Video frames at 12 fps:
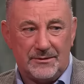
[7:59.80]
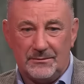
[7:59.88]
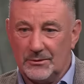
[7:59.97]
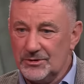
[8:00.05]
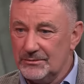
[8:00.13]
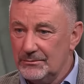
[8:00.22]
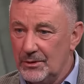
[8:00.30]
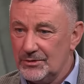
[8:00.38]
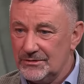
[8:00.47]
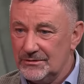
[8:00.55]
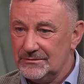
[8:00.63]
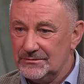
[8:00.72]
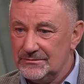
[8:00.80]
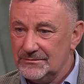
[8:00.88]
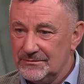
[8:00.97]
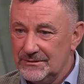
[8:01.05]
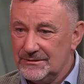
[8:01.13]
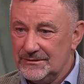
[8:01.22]
of the most emotional
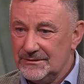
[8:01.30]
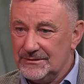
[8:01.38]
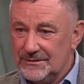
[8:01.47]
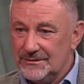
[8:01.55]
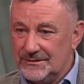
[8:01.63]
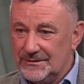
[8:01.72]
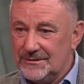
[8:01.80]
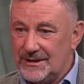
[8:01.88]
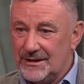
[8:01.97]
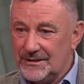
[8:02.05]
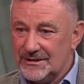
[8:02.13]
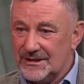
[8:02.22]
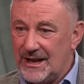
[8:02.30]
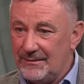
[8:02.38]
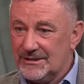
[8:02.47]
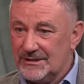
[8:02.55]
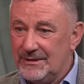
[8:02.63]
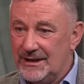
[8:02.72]
things
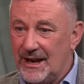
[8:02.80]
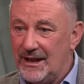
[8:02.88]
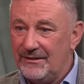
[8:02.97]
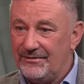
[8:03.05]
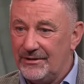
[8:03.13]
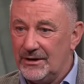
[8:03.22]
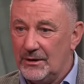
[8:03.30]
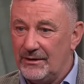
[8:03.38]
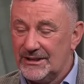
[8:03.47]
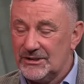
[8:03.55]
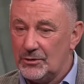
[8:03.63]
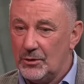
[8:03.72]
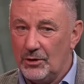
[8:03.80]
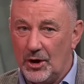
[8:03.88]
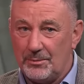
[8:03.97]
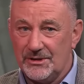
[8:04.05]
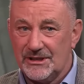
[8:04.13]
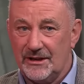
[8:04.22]
happened to me in life. You know, I had to go and
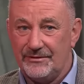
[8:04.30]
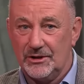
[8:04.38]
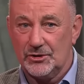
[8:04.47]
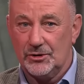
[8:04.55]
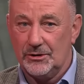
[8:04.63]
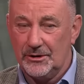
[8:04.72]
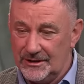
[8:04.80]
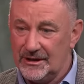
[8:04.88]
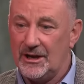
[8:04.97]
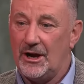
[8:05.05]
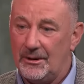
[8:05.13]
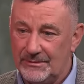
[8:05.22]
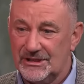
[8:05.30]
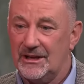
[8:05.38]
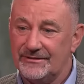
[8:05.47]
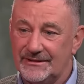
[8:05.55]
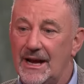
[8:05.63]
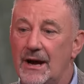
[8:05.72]
lock myself in the toilet and calm
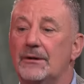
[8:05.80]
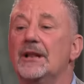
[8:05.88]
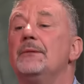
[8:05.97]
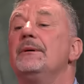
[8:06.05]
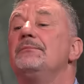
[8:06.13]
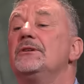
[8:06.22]
myself down a little bit